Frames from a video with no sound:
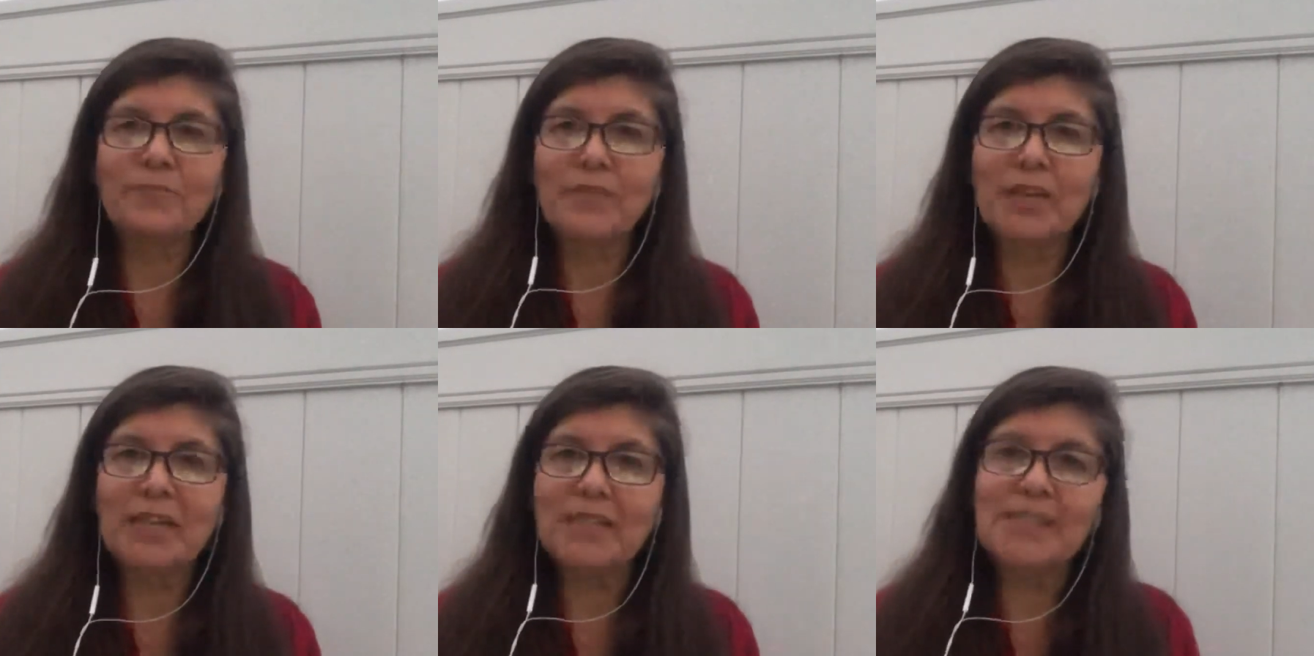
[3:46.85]

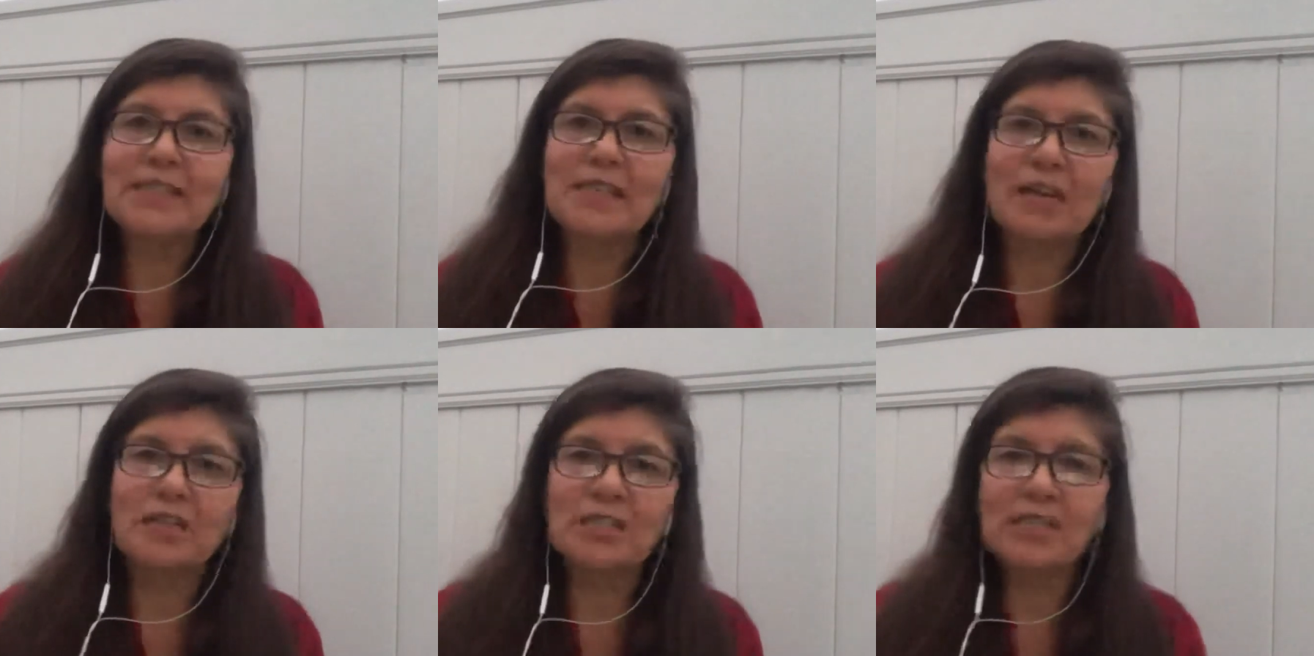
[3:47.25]
It
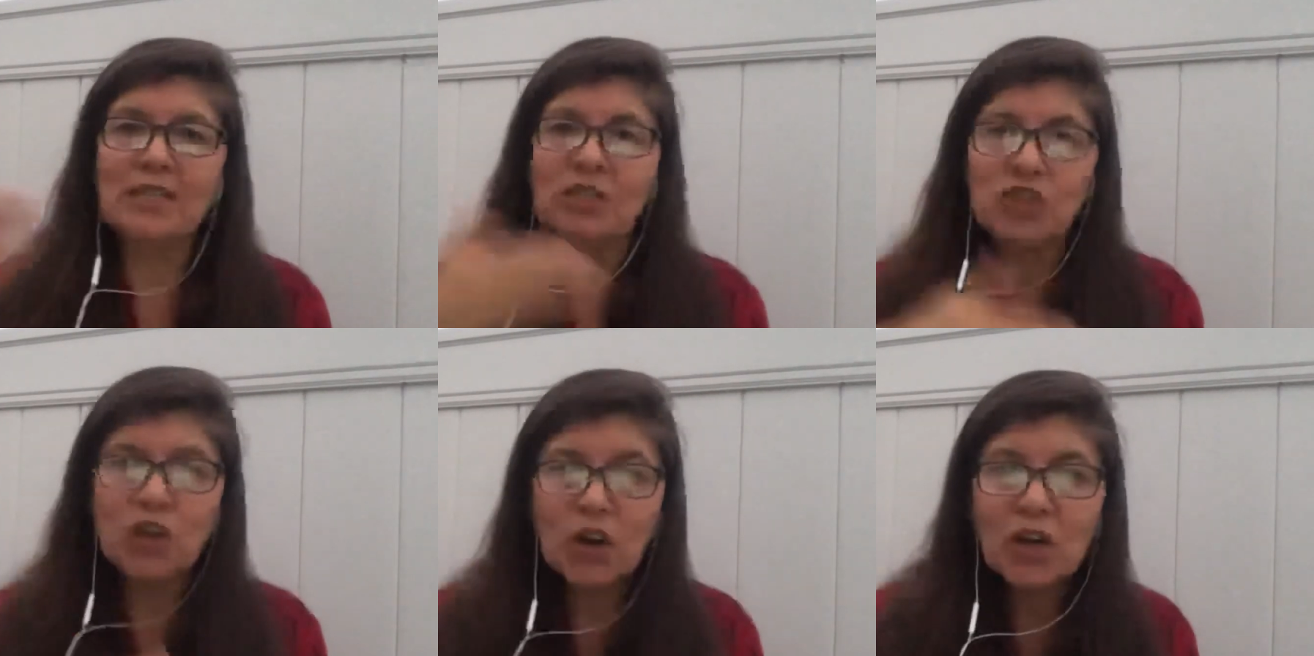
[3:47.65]
starts
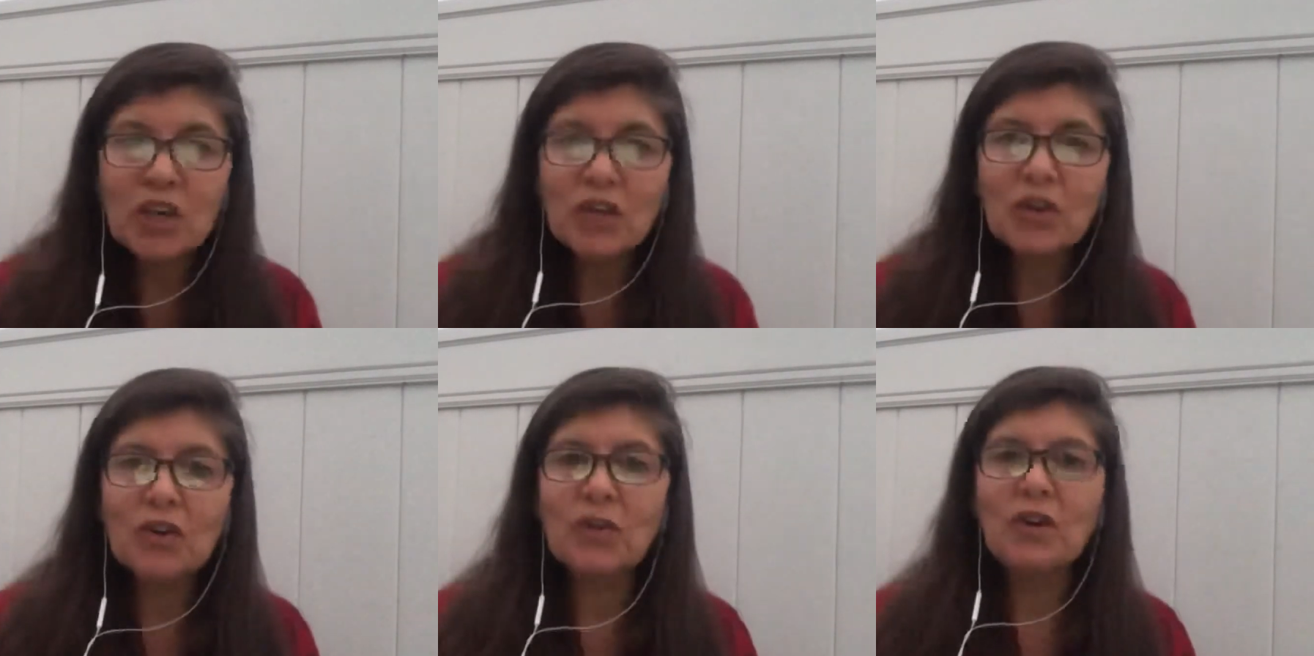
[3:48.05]
in
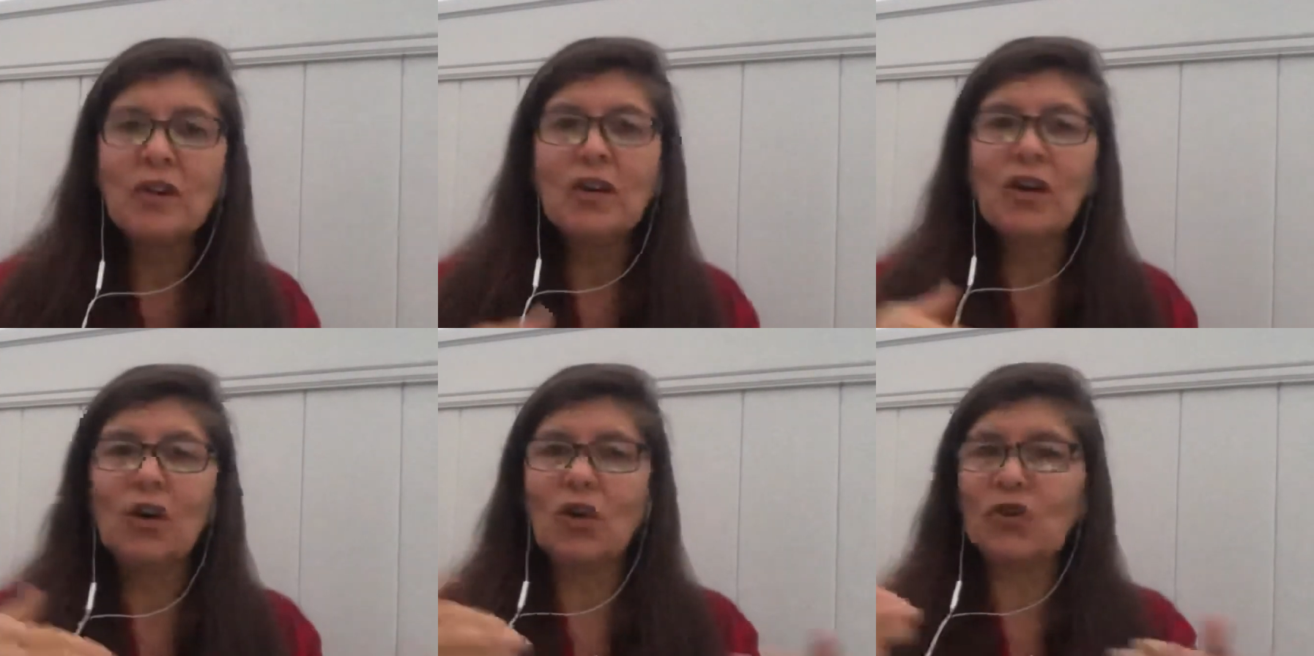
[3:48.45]
Tokyo
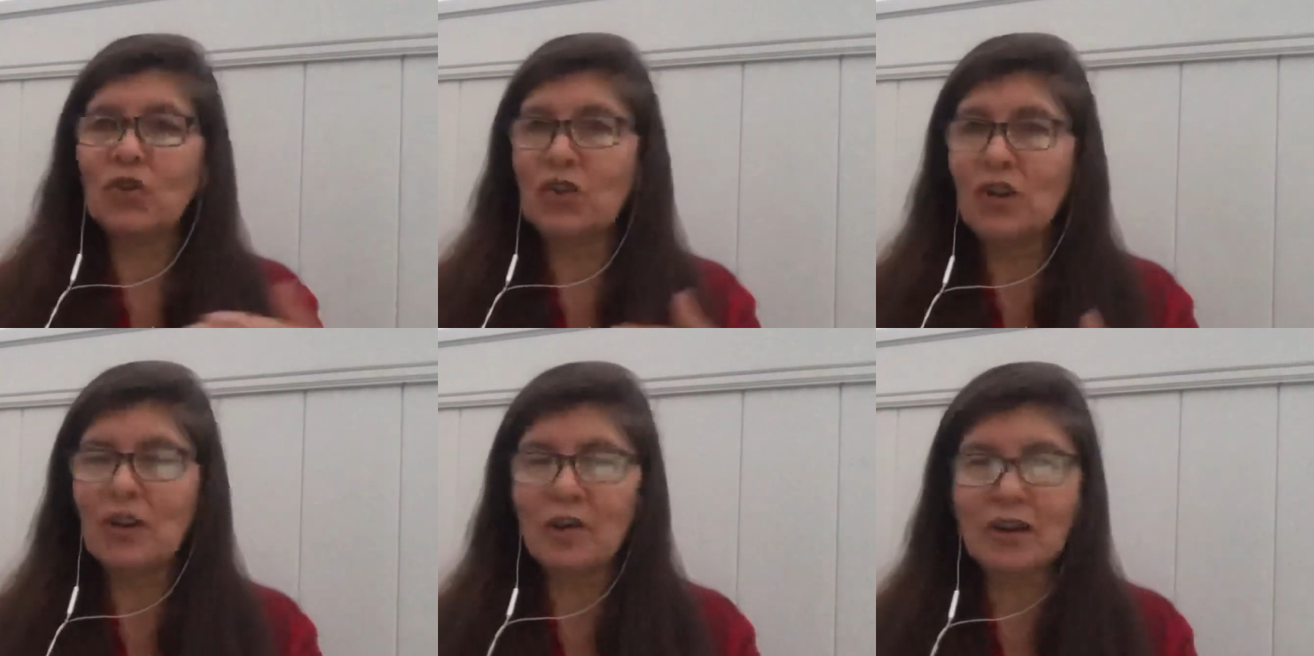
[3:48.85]
or
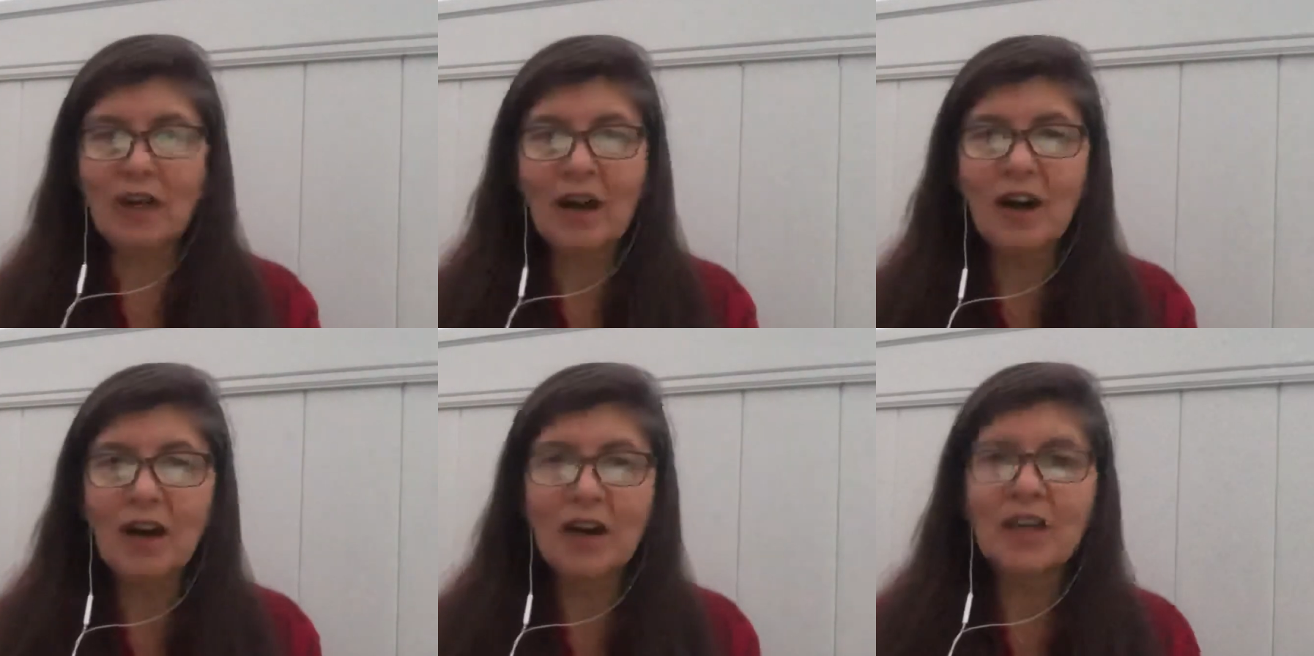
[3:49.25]
Hong
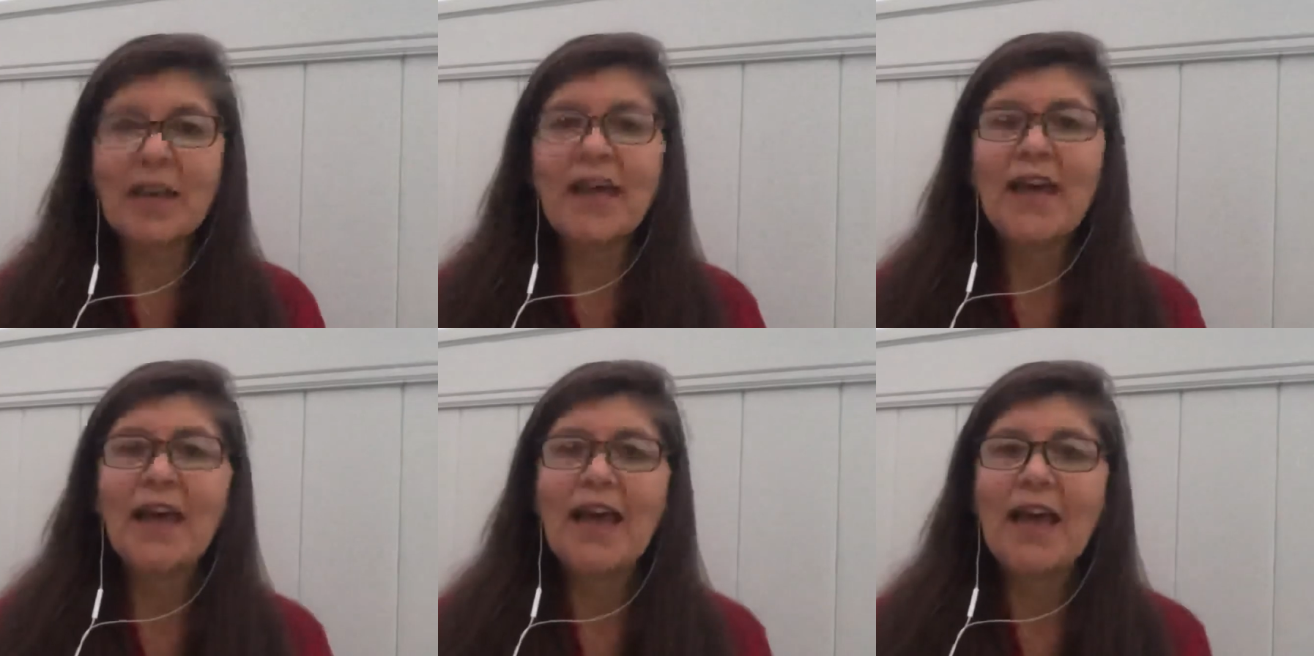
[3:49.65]
Kong,
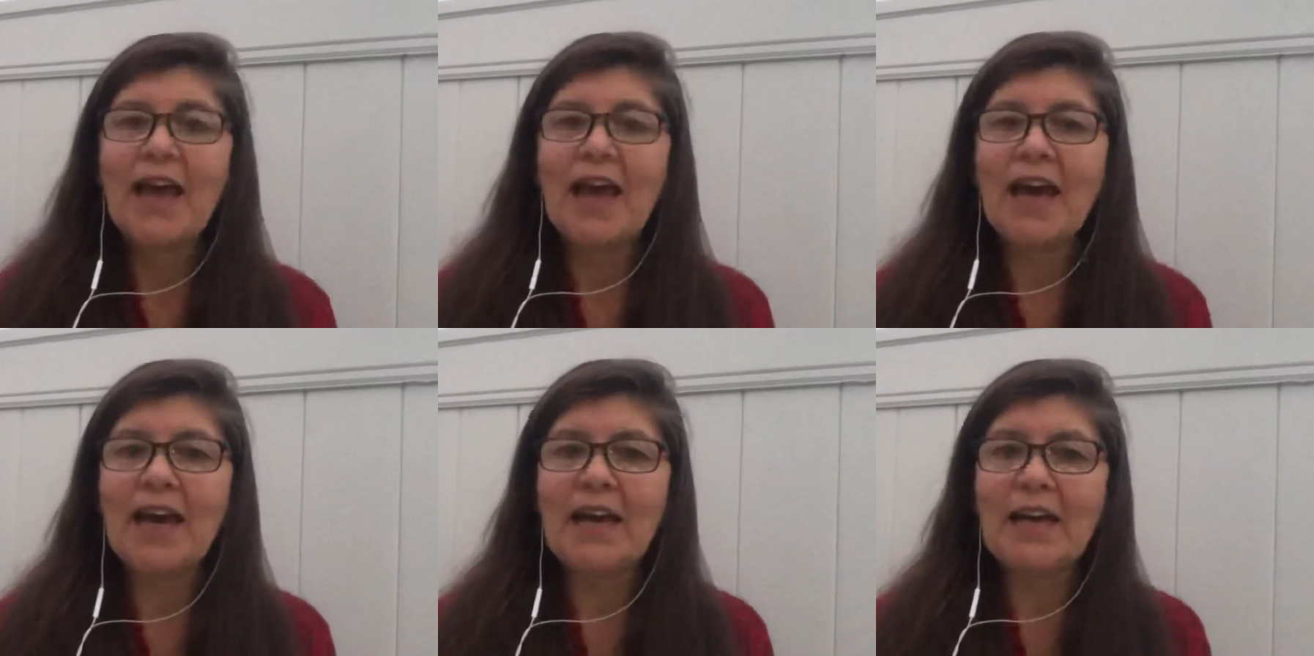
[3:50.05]

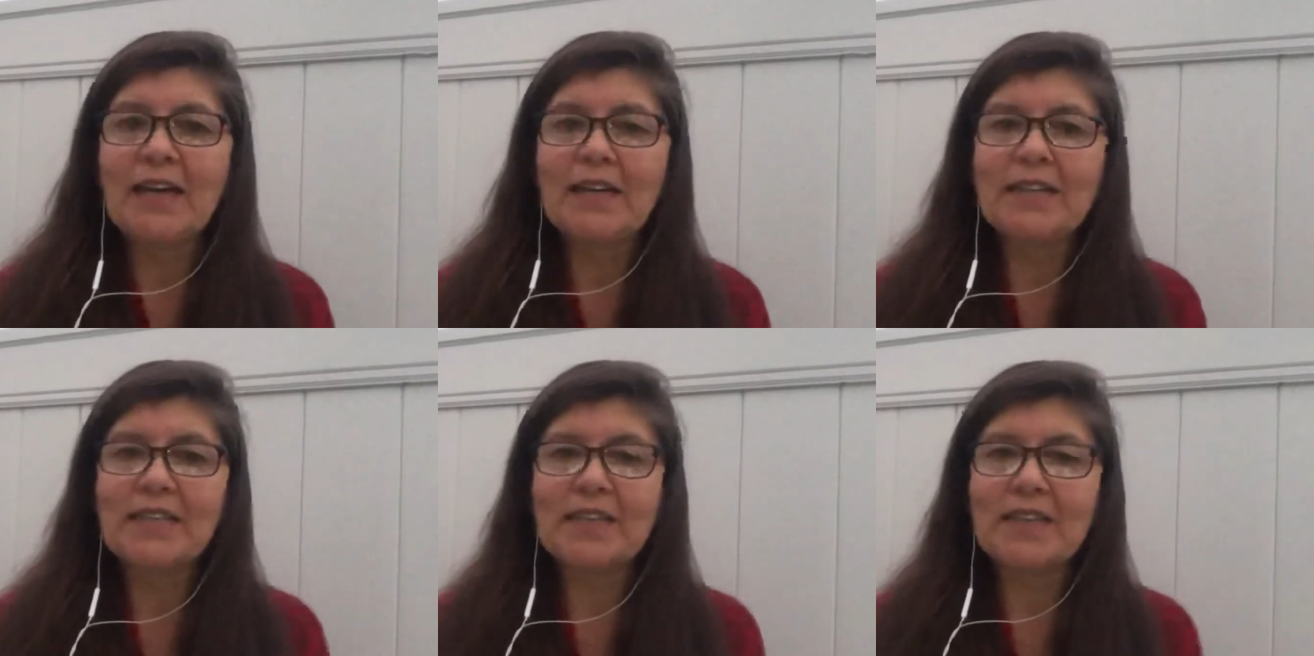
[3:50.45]
and